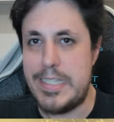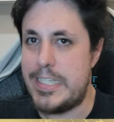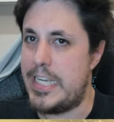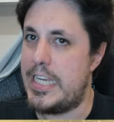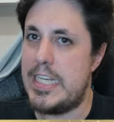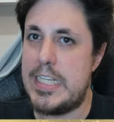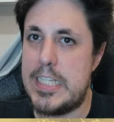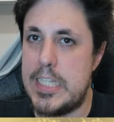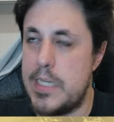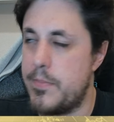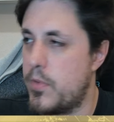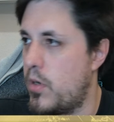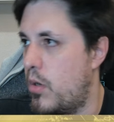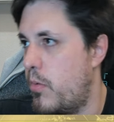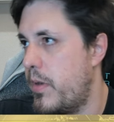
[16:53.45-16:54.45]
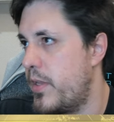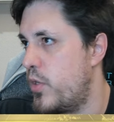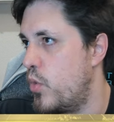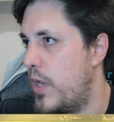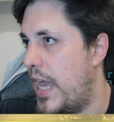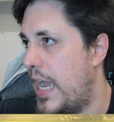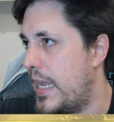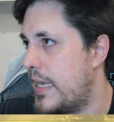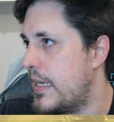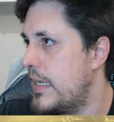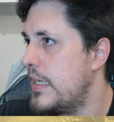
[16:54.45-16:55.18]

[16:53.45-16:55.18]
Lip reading: change them however you like.